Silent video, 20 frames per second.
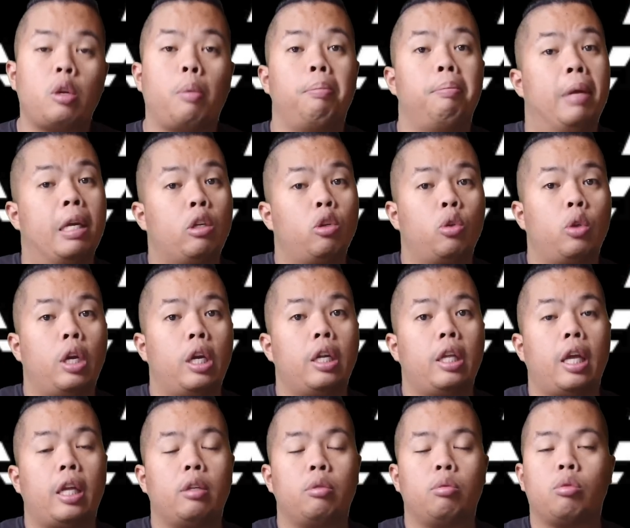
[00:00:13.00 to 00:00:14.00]
make sure to hit
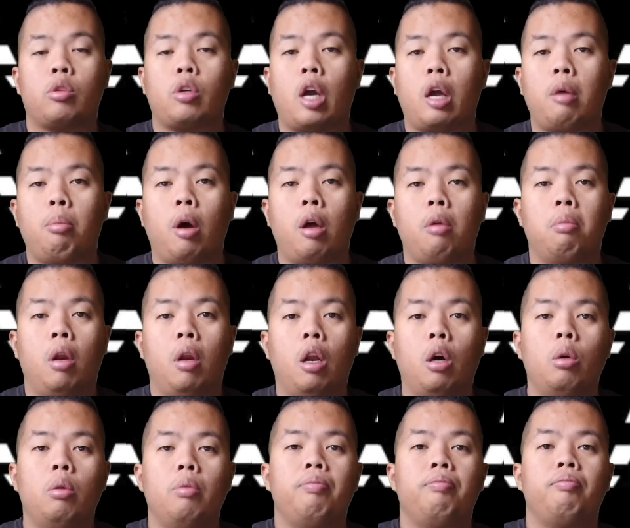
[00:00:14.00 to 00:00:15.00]
that subscribe button
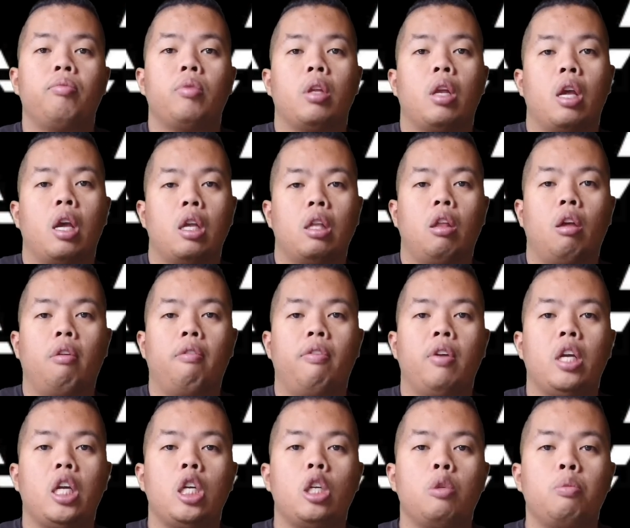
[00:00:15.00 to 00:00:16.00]
below, hit the
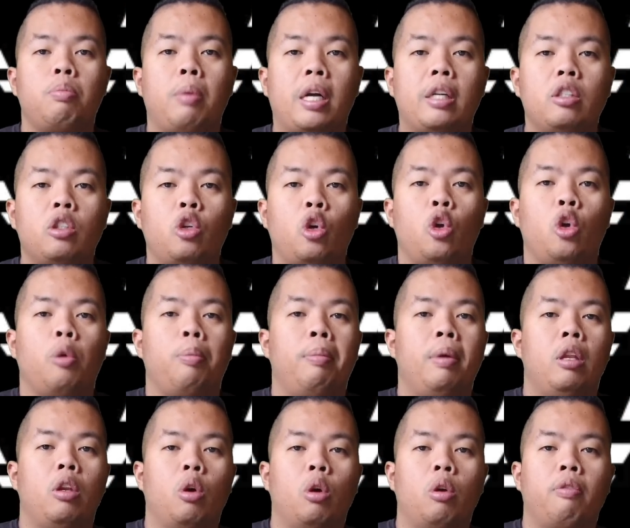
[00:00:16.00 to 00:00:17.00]
notification bell so you can be
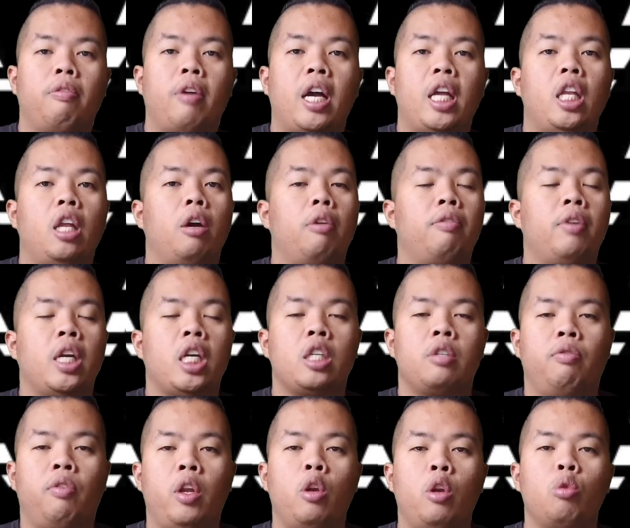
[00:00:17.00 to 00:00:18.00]
notified of
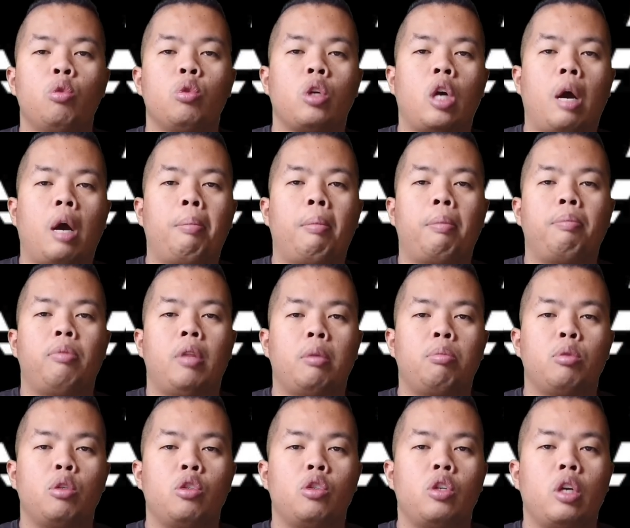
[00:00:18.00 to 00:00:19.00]
next videos, come up
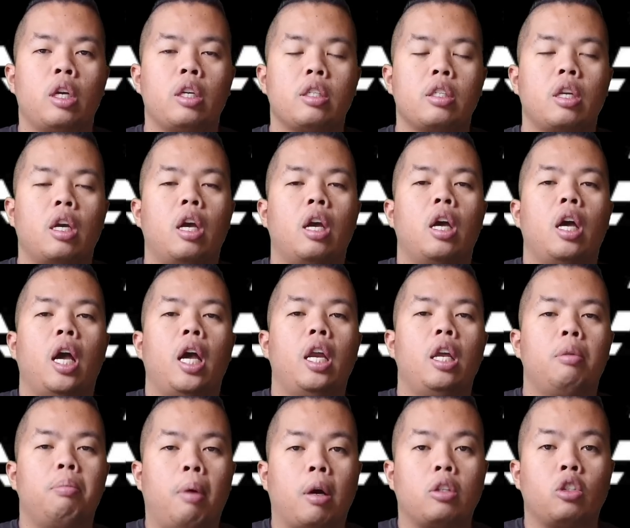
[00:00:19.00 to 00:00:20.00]
tips and tricks,
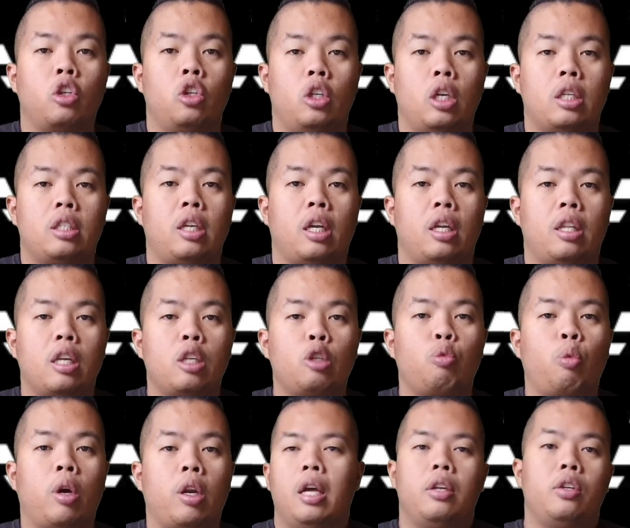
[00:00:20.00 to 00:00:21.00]
and unboxing just like this
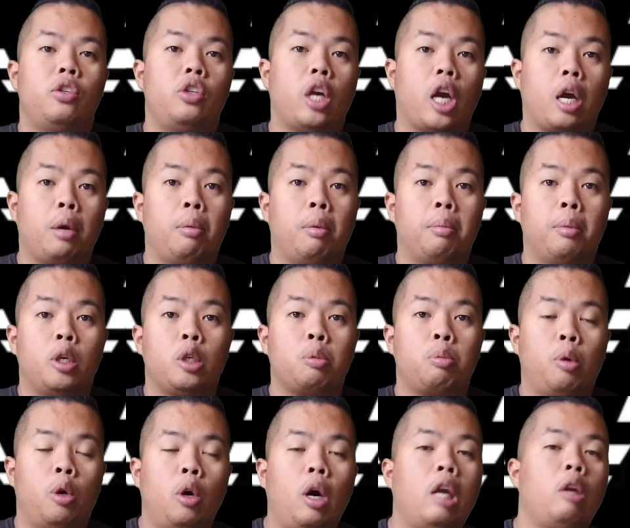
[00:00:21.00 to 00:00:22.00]
one. Check out my merch
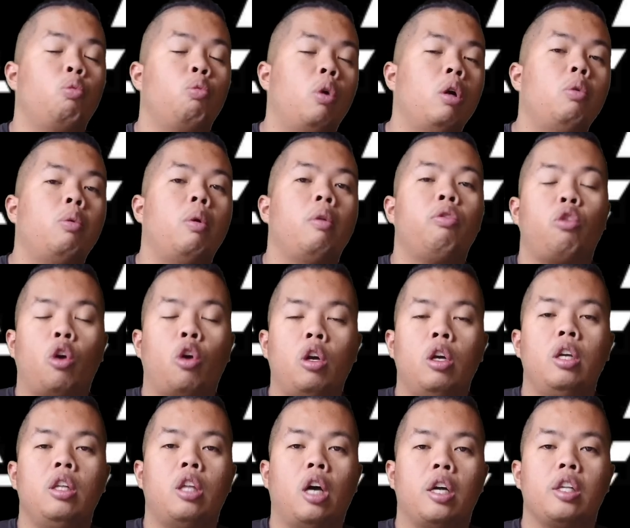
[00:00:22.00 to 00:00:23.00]
below at
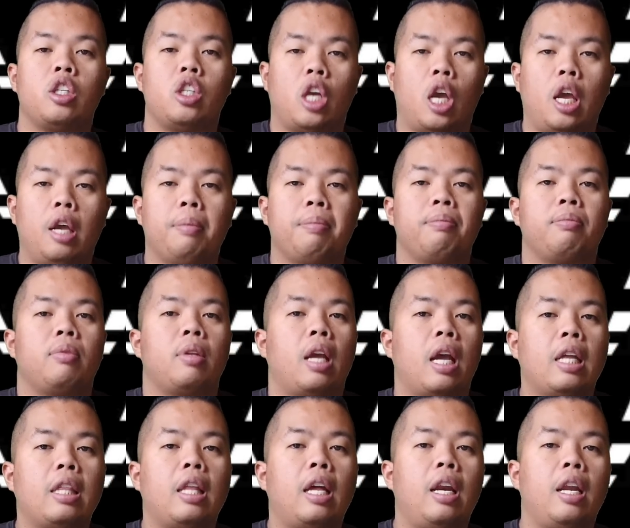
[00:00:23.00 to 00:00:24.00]
1130.ca,
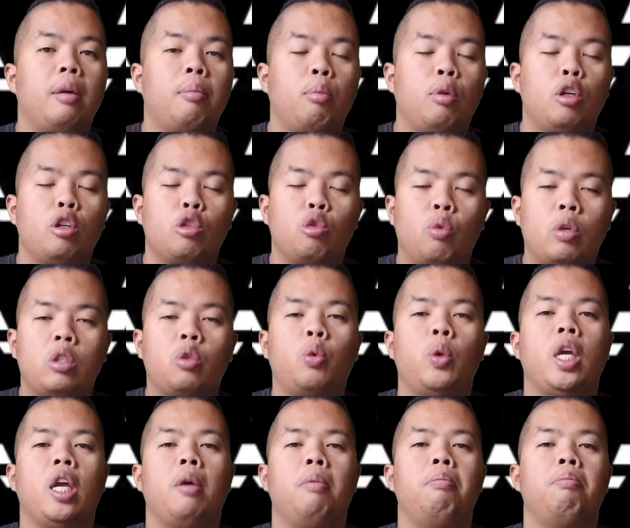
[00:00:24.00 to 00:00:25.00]
hit that like button as well so we
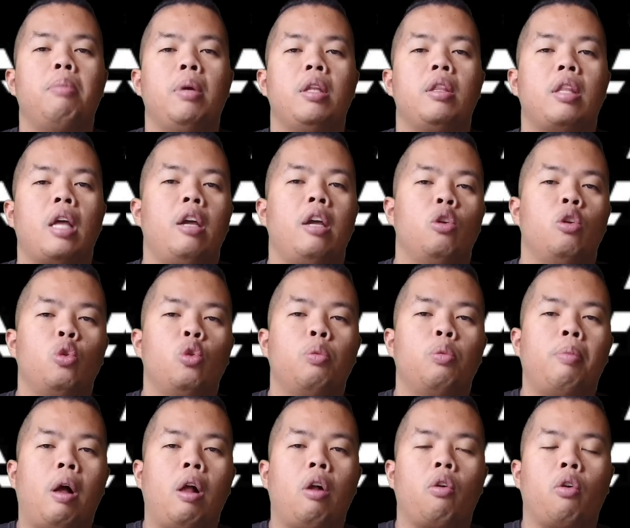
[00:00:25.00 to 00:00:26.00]
can beat that YouTube
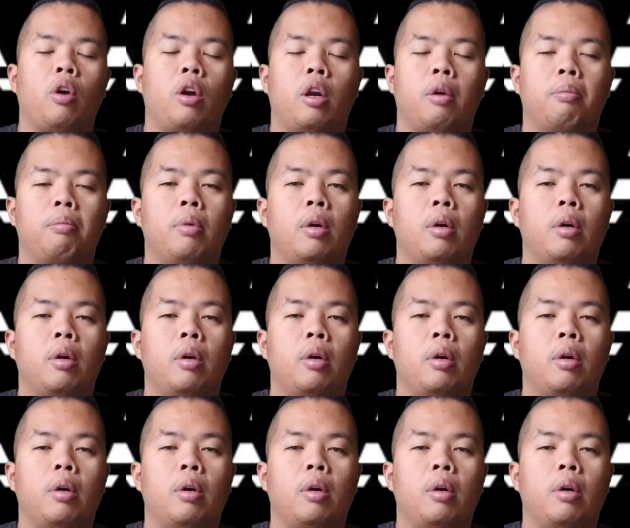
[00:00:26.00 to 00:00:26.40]
algorithm.